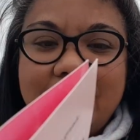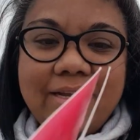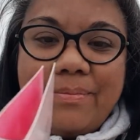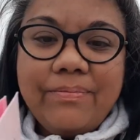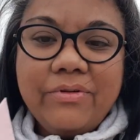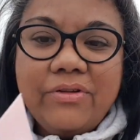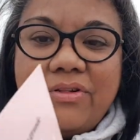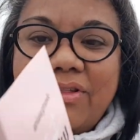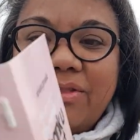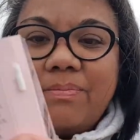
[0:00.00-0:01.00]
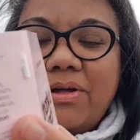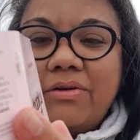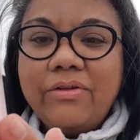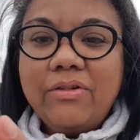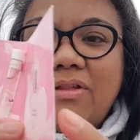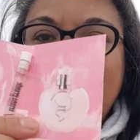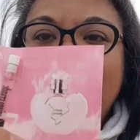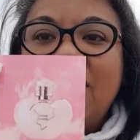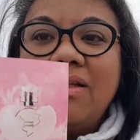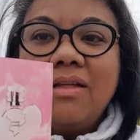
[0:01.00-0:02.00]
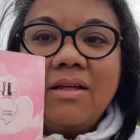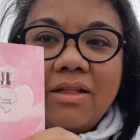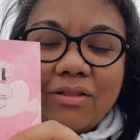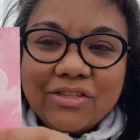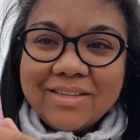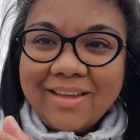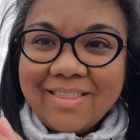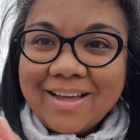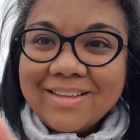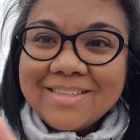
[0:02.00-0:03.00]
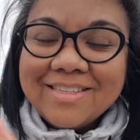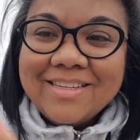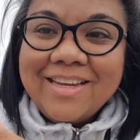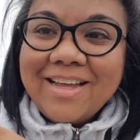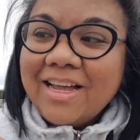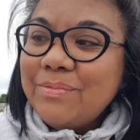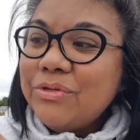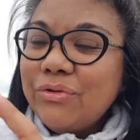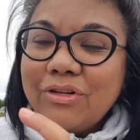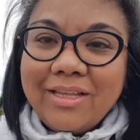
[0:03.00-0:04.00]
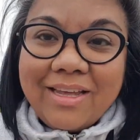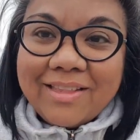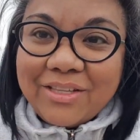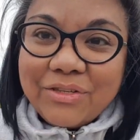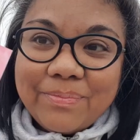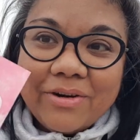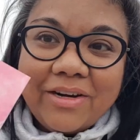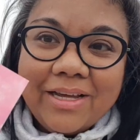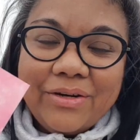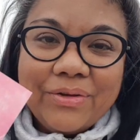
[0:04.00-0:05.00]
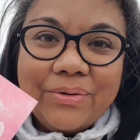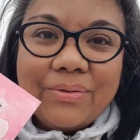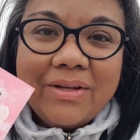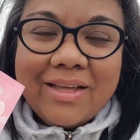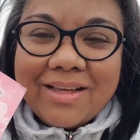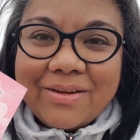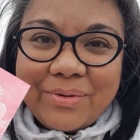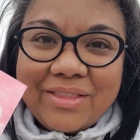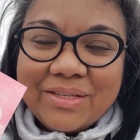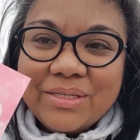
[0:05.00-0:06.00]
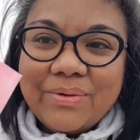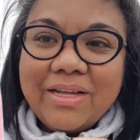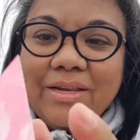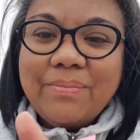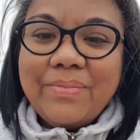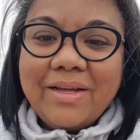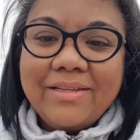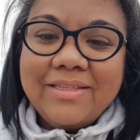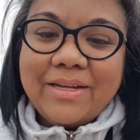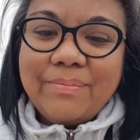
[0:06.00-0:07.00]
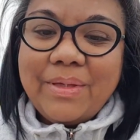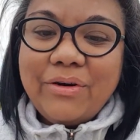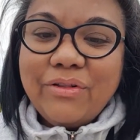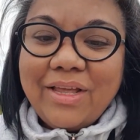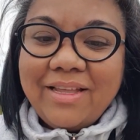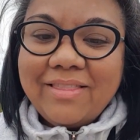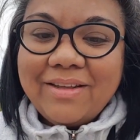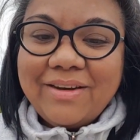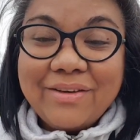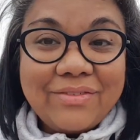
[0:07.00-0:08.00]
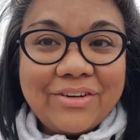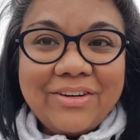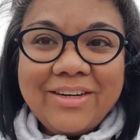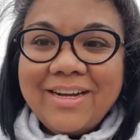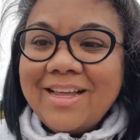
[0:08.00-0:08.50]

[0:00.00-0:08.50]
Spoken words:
the sample. The bottle looks like that. I'm totally late party, I know, with this one, but better late than never.